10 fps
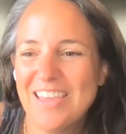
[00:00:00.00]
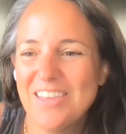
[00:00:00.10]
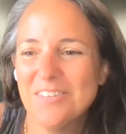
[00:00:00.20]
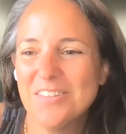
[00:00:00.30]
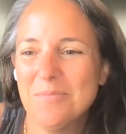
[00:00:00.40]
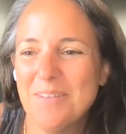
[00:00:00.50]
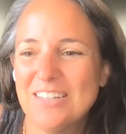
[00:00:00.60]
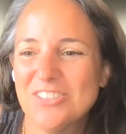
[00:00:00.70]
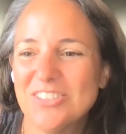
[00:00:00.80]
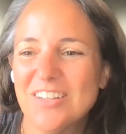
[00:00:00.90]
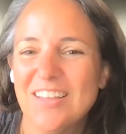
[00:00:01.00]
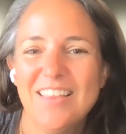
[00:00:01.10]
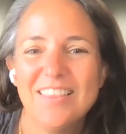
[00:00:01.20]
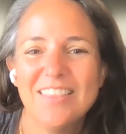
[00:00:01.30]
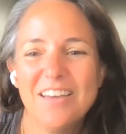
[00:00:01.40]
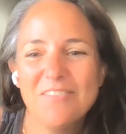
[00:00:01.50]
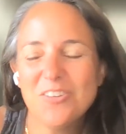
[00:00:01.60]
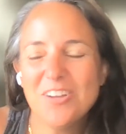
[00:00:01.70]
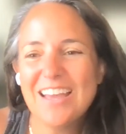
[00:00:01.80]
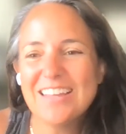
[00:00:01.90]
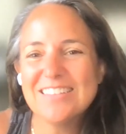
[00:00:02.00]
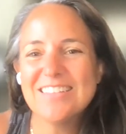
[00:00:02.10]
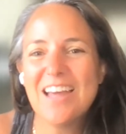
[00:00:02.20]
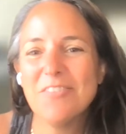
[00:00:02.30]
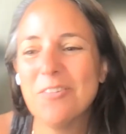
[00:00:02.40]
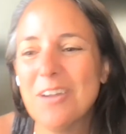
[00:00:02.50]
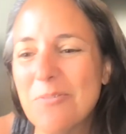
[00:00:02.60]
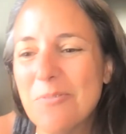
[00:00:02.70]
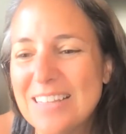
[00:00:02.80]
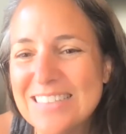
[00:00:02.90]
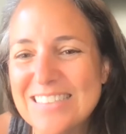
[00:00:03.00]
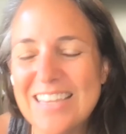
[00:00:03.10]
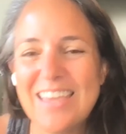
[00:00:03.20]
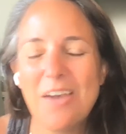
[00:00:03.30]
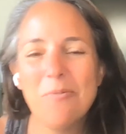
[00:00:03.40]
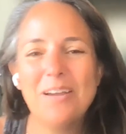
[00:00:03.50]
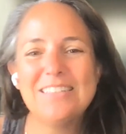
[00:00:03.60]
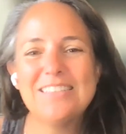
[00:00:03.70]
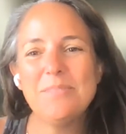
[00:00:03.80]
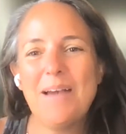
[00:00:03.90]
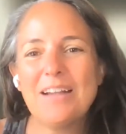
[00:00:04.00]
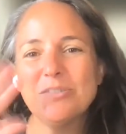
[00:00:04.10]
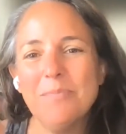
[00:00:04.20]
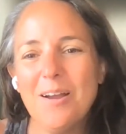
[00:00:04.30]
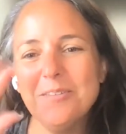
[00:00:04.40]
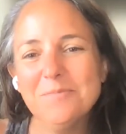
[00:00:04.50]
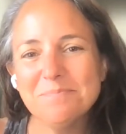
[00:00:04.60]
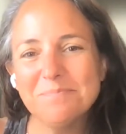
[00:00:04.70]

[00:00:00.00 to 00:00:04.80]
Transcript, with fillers: Thank you so much. Love you guys. Have a great Wednesday. Can't wait to see you back tomorrow.